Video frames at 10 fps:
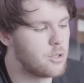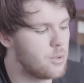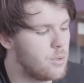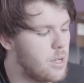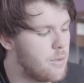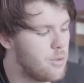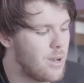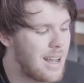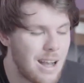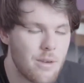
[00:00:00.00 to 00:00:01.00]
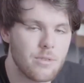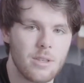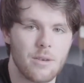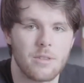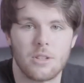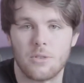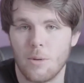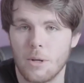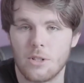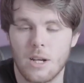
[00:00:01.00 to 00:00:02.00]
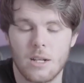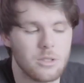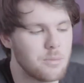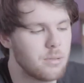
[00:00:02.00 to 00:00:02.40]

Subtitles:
So if you haven't given this film a chance,